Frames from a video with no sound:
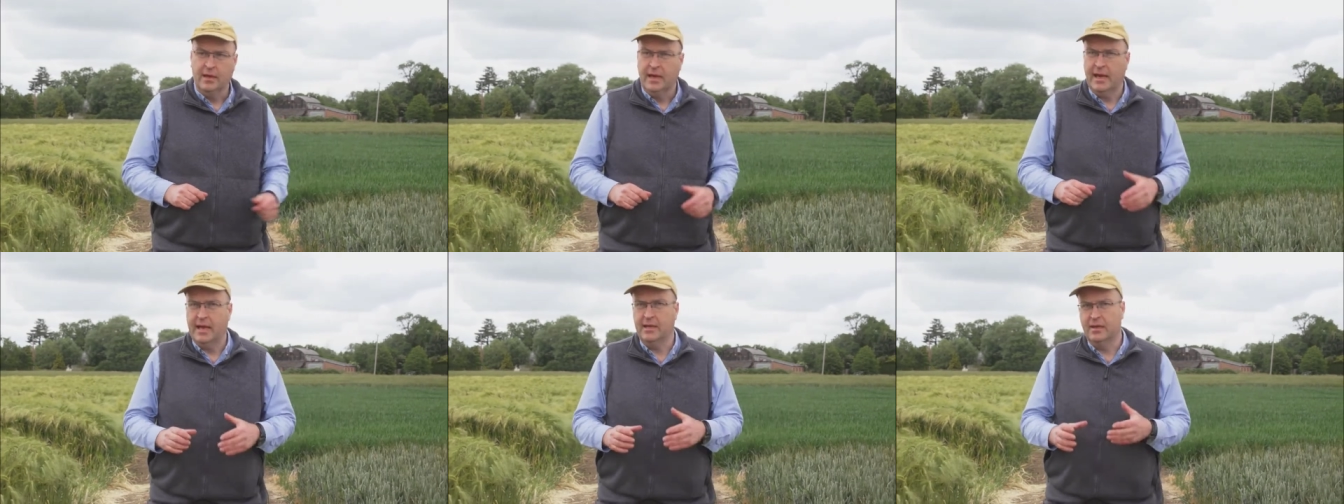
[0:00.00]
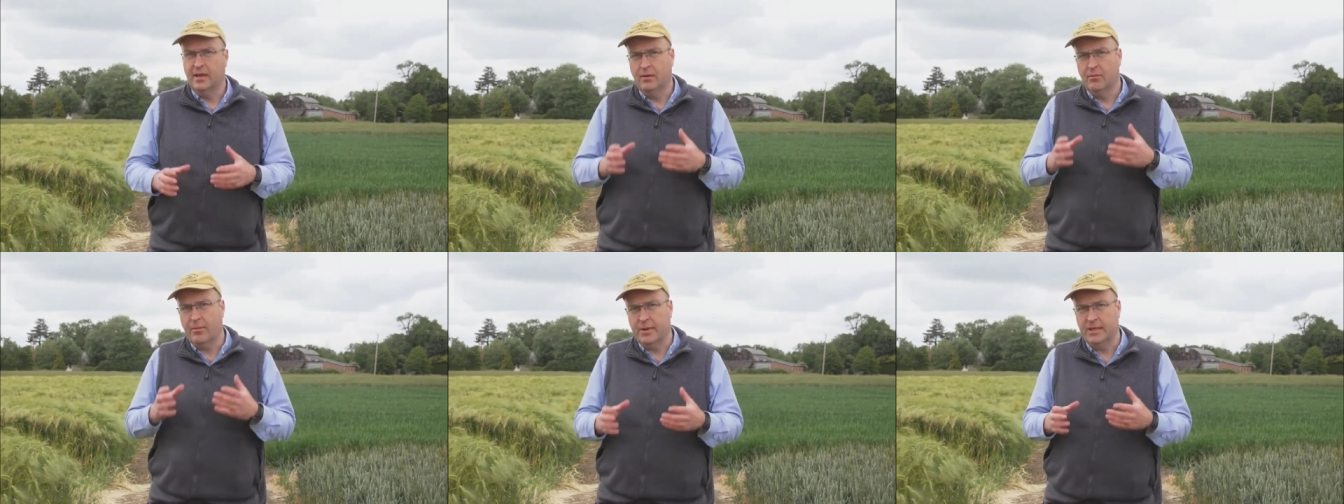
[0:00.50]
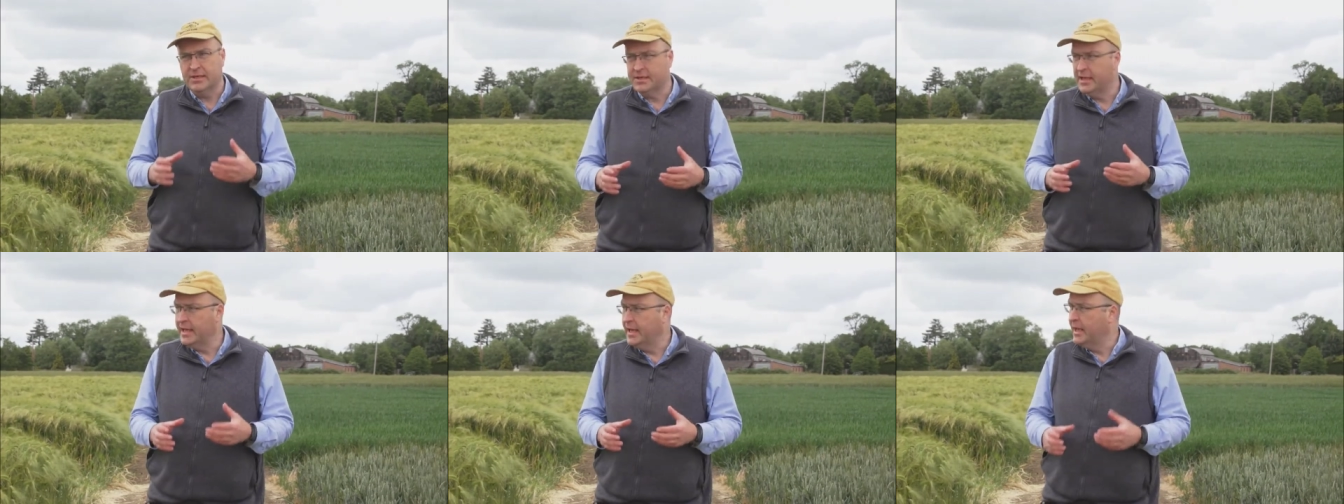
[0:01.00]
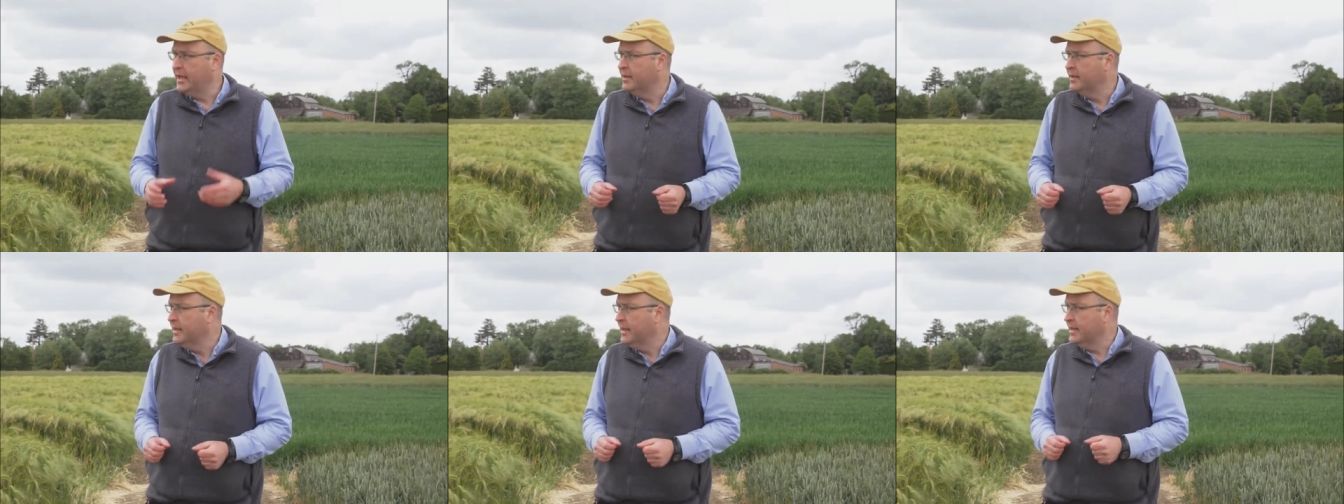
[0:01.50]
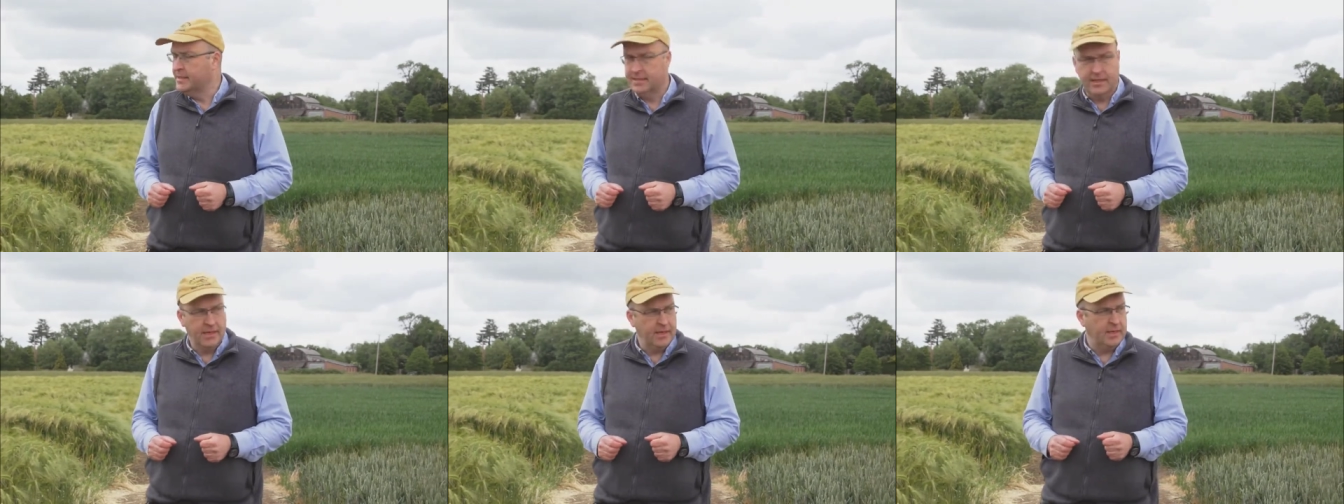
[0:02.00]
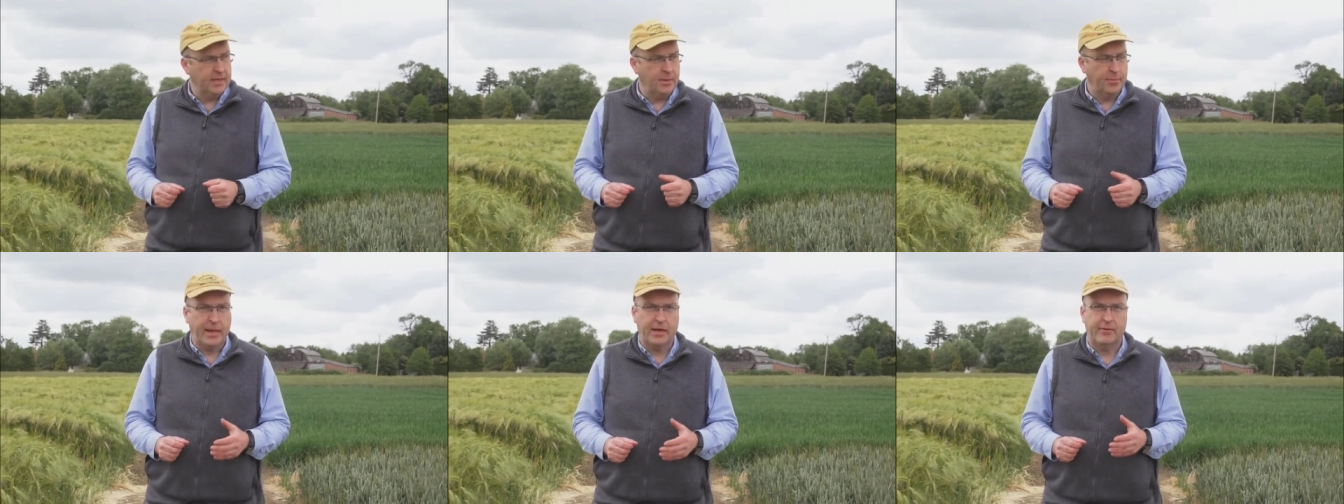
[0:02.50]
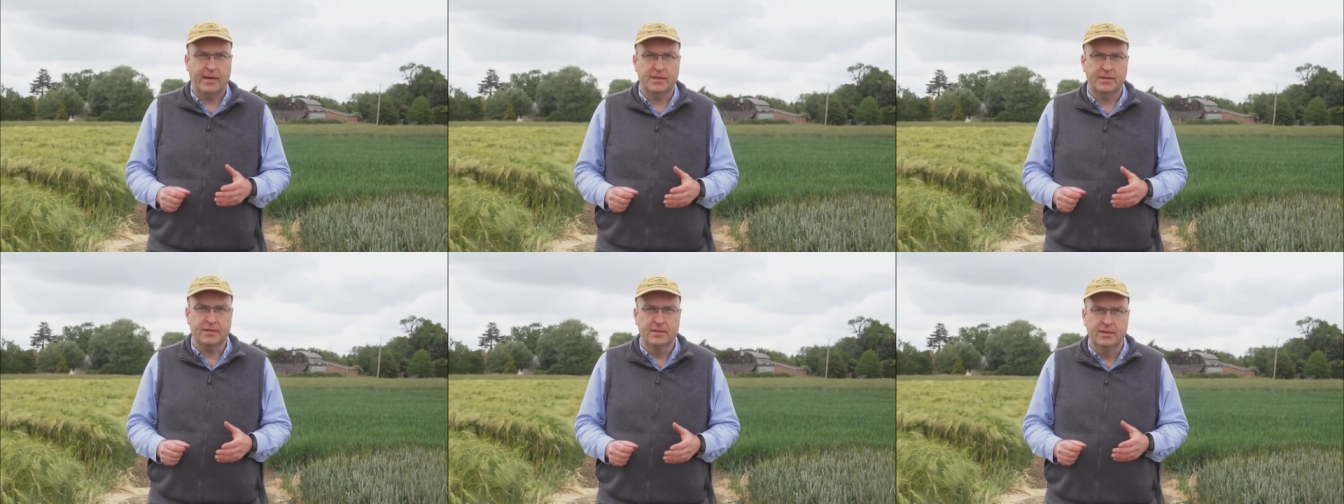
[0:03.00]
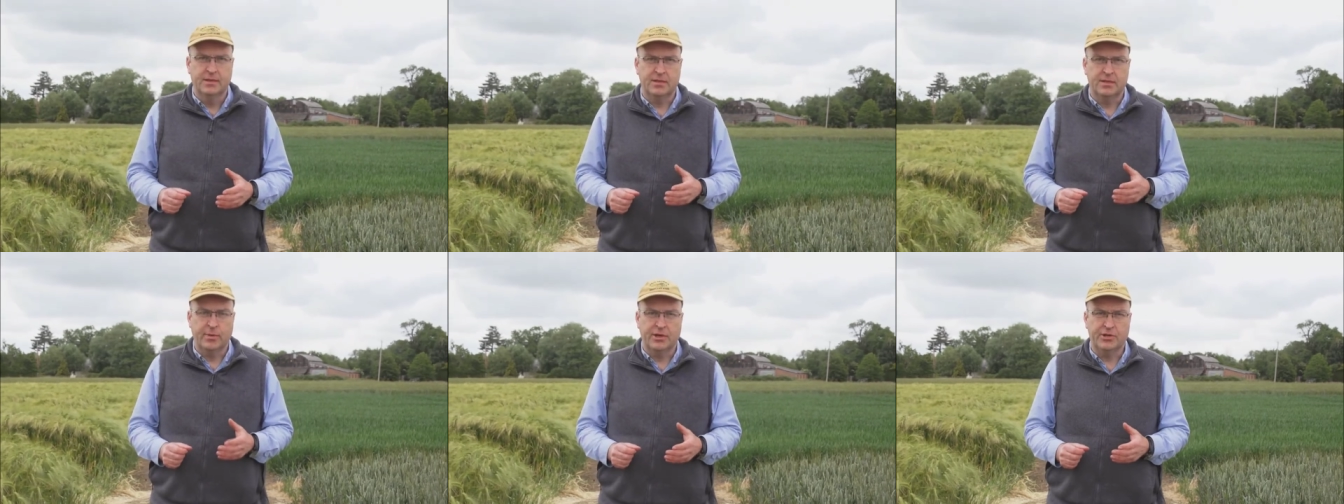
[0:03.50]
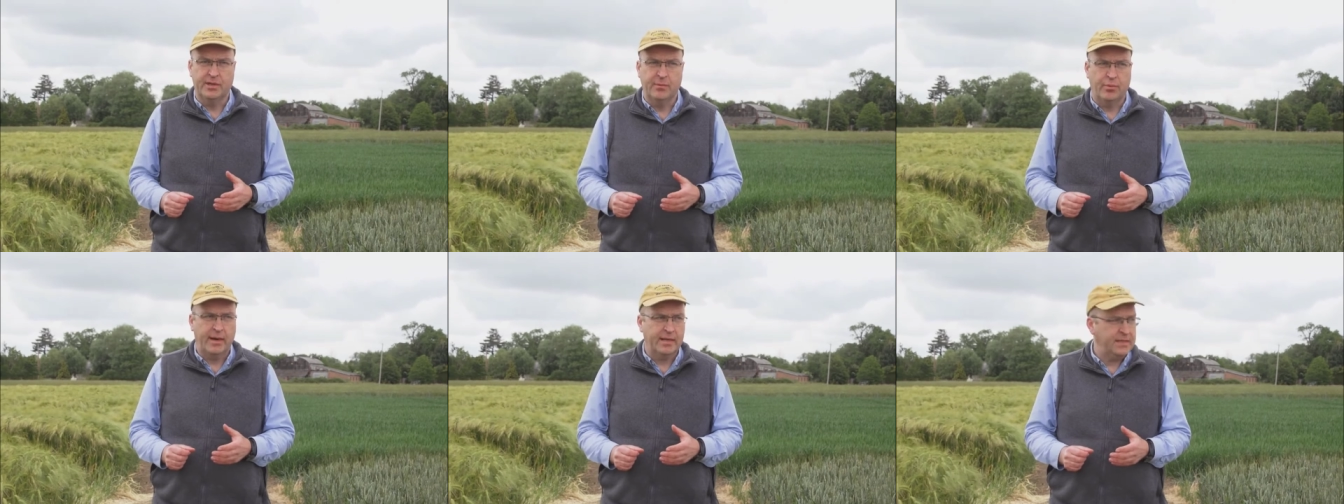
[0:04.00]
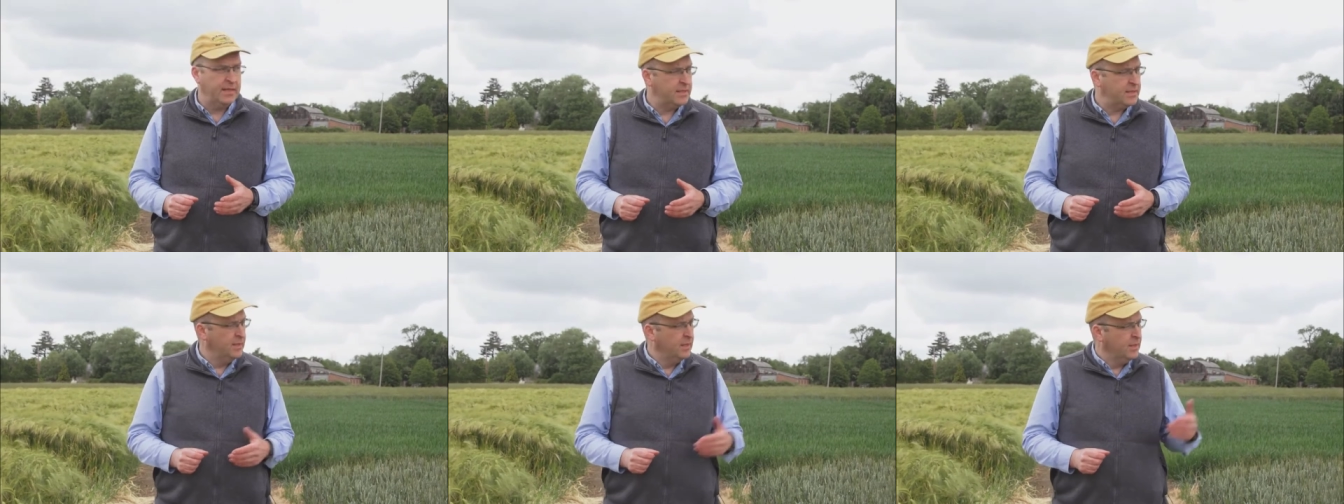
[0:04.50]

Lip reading: And what we can see here is the blackgrass suppression in practice.